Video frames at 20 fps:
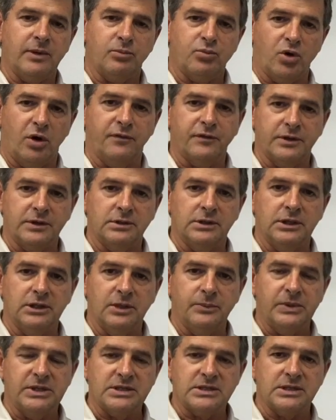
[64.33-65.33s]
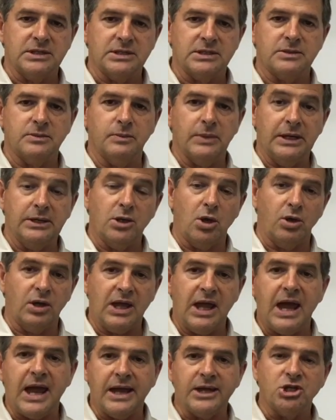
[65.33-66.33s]
profit in the business and no
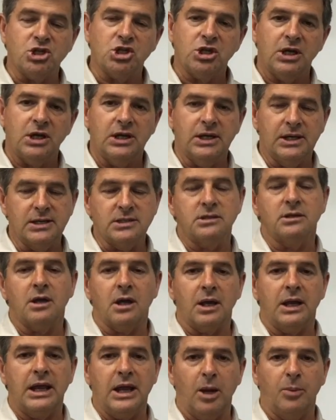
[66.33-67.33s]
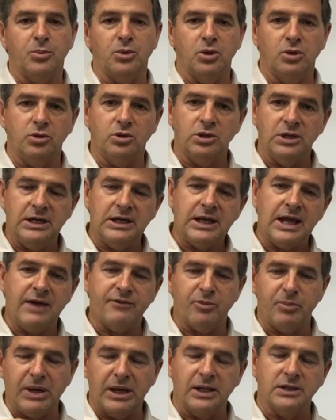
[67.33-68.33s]
cash isn't going to help you. You need to have a
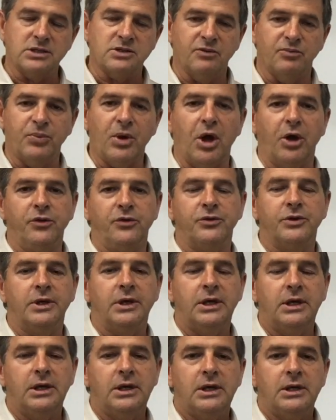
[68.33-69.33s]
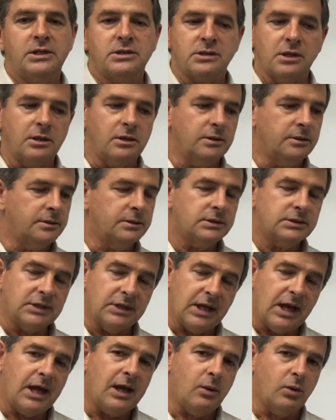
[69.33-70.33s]
balance of both. So today
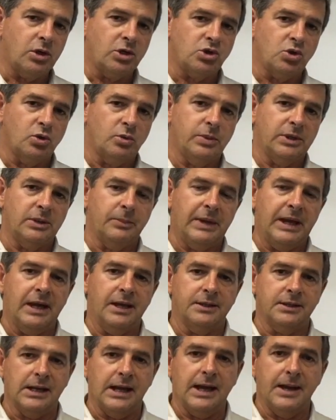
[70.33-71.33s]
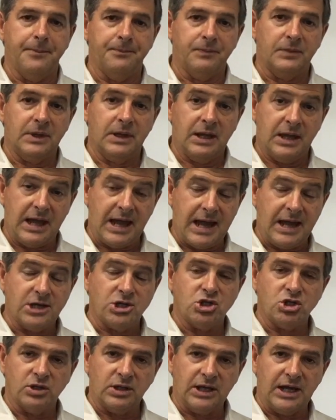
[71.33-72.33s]
I want to talk a bit about
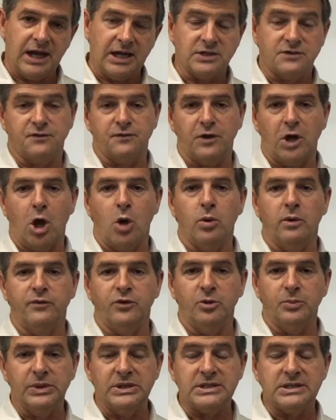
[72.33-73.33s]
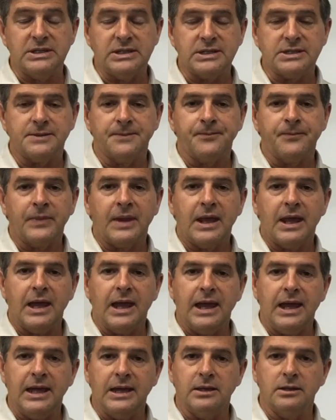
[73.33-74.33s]
cash and the cash flow of your business,
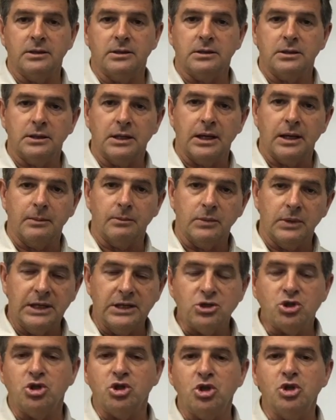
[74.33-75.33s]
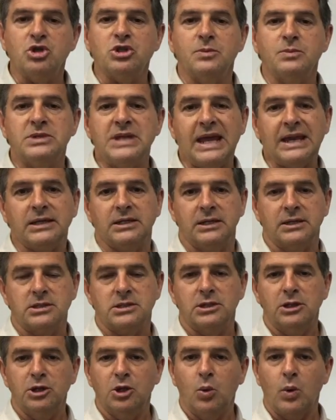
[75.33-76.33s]
and introduce some tactics
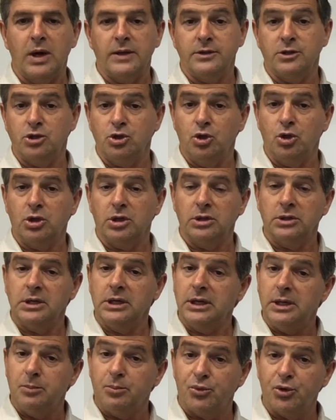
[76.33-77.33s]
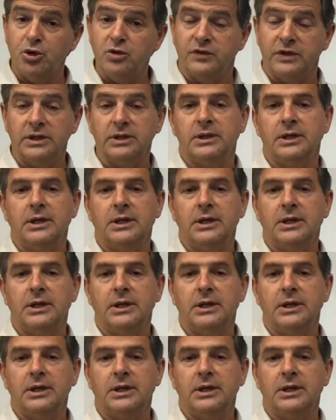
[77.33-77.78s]
in the way that you can improve it